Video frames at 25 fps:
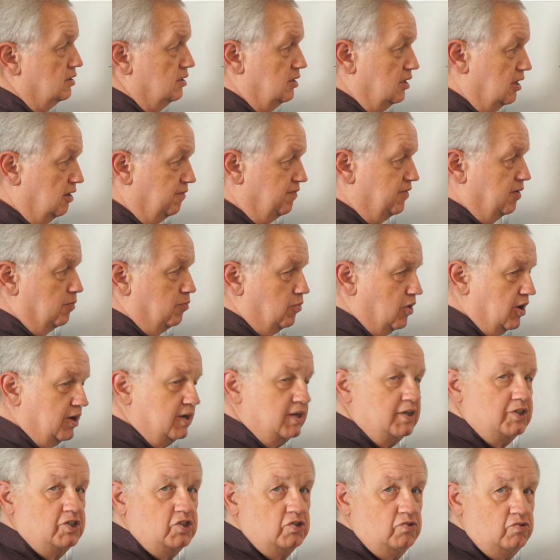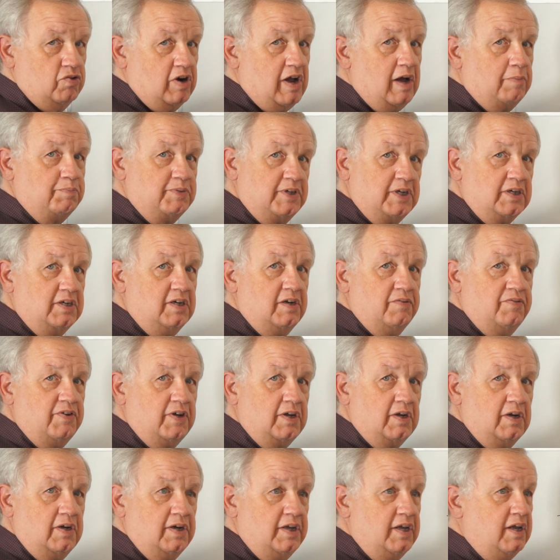If the markets drop
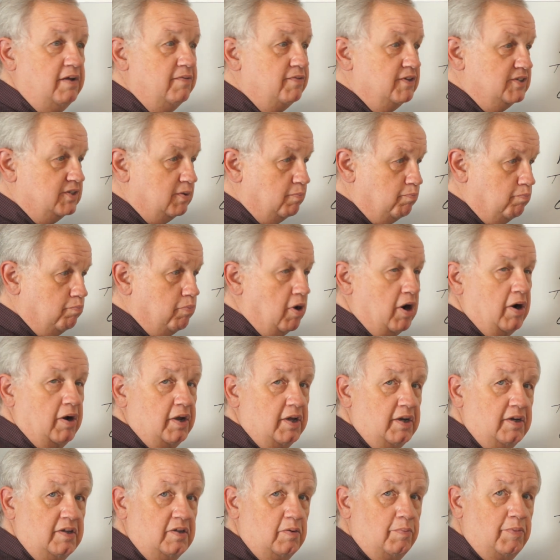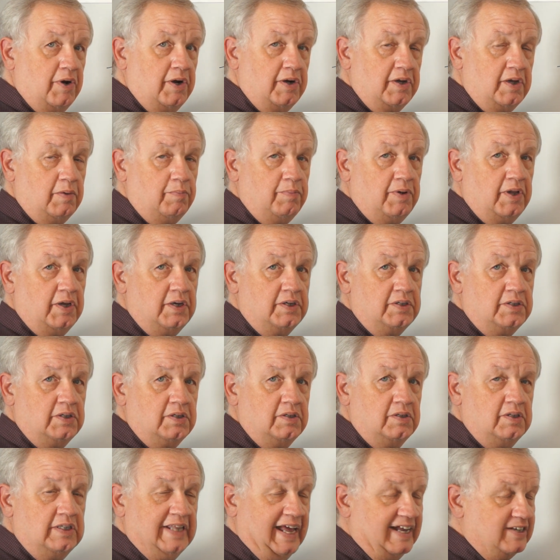significantly, if it's a bargain in the
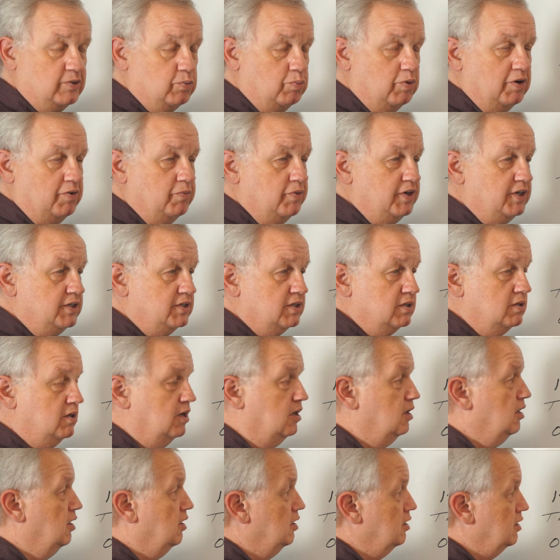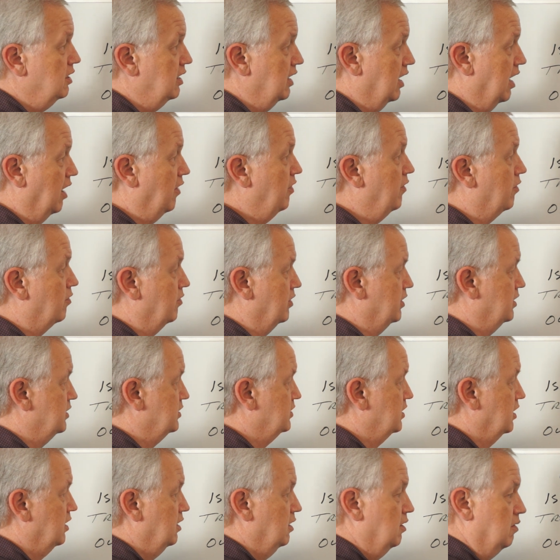marketplace, that's one reason. The other
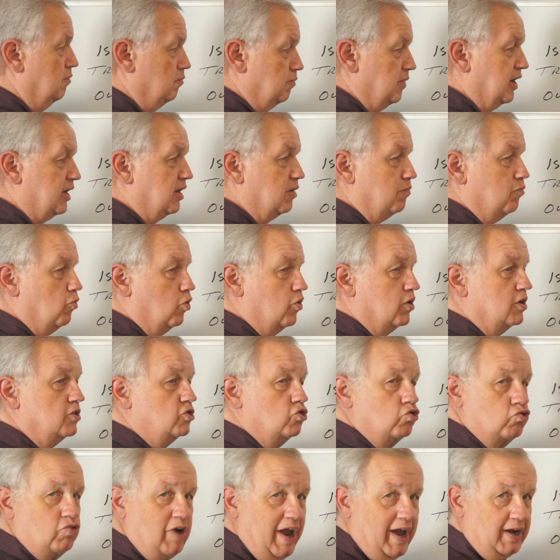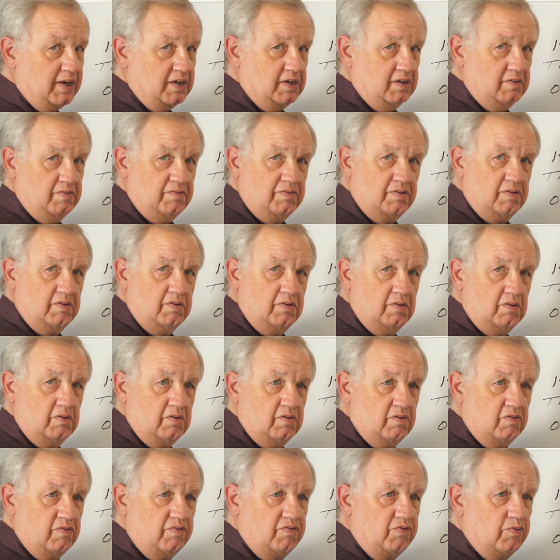is make it more attractive
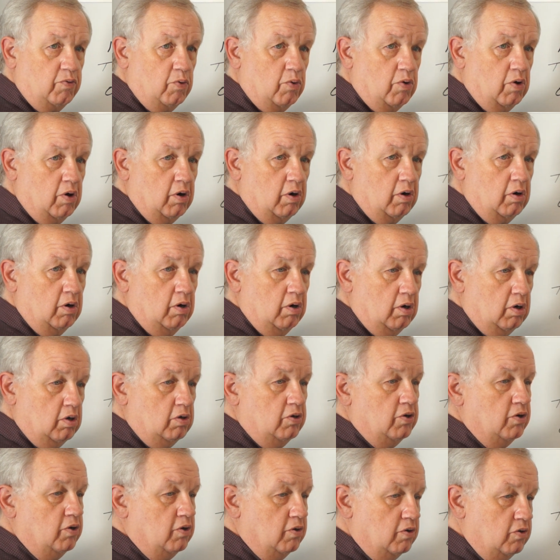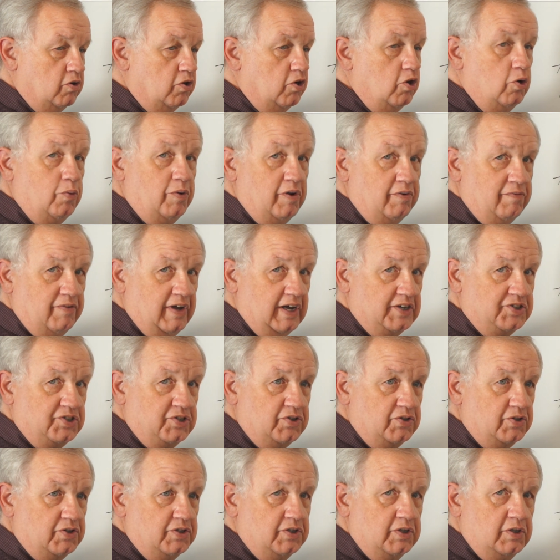for new
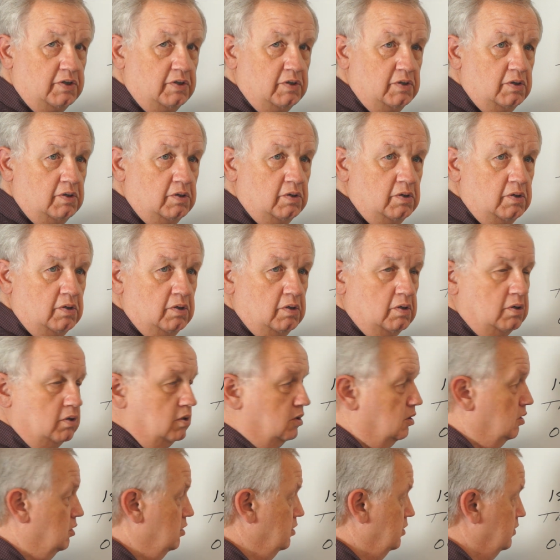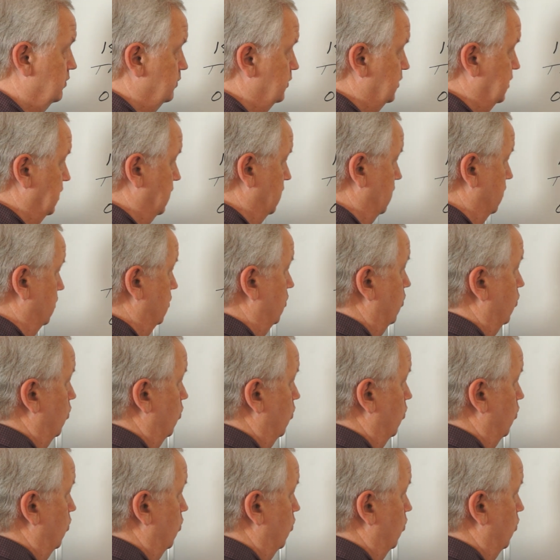investors. So